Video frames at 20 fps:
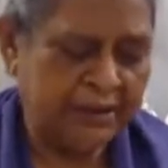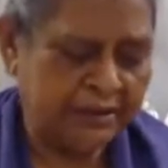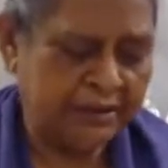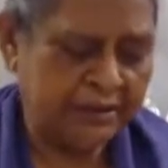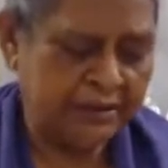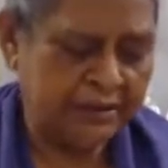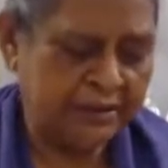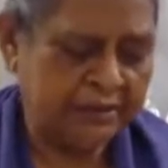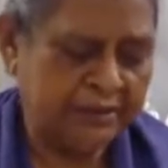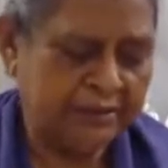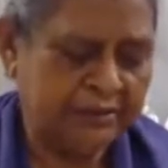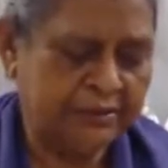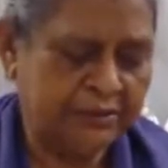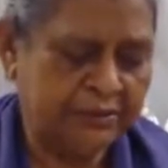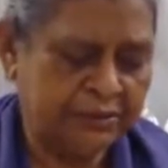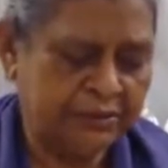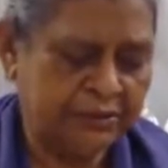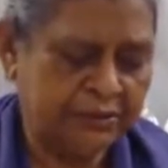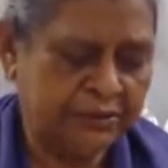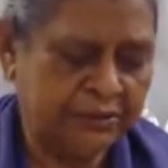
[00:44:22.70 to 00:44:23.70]

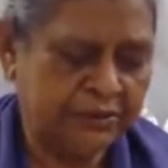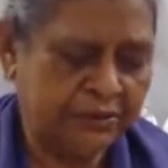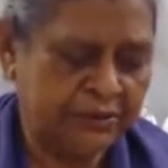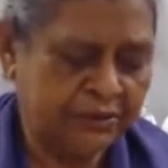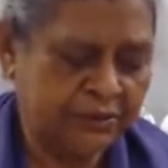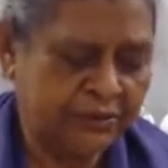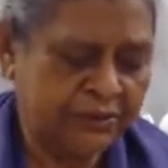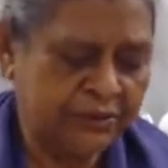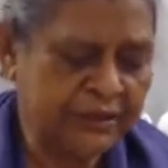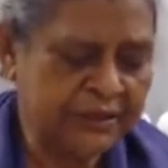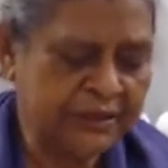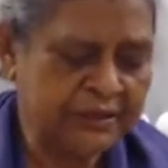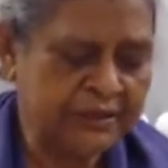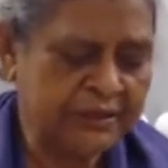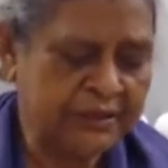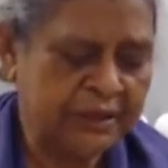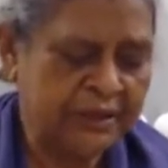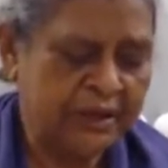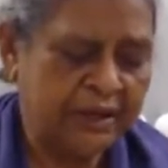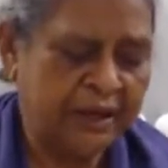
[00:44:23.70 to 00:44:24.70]
So
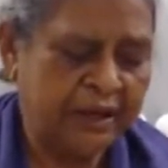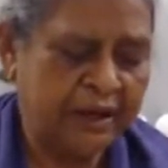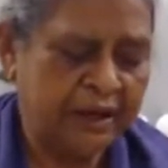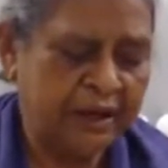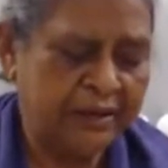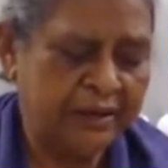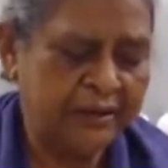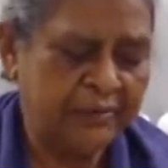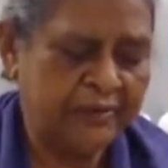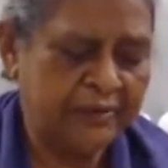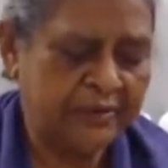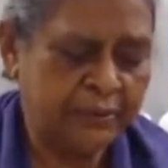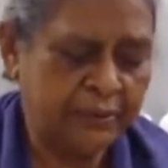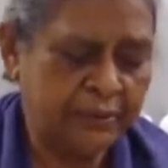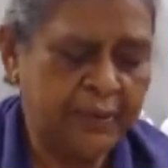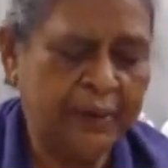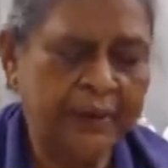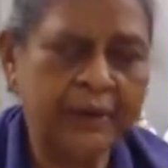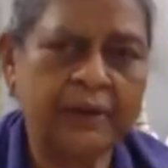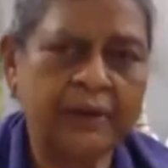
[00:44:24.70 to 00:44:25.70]
since I was
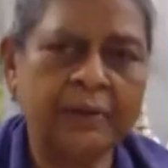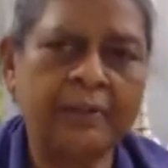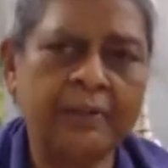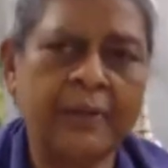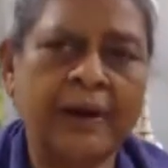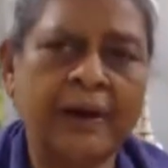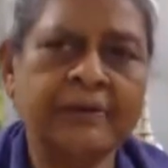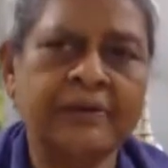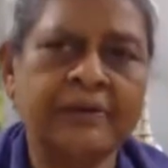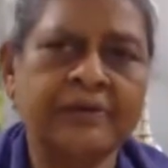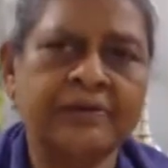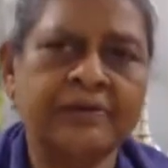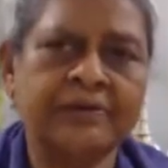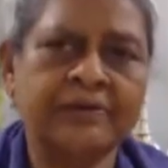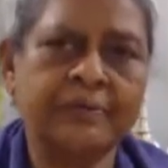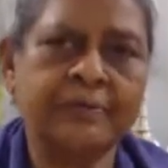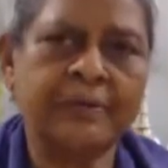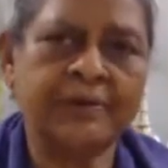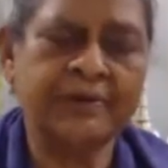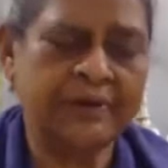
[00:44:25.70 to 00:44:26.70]
awakened by
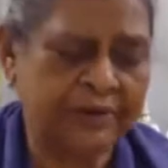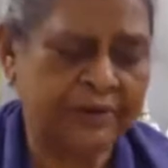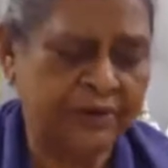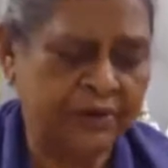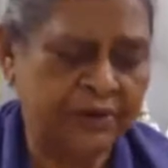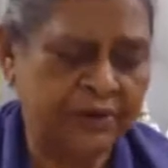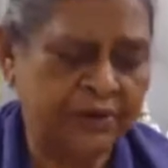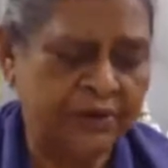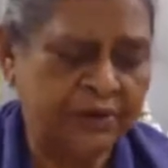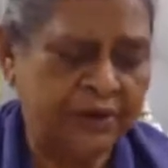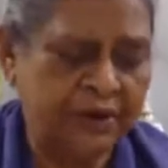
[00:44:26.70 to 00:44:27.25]
this message,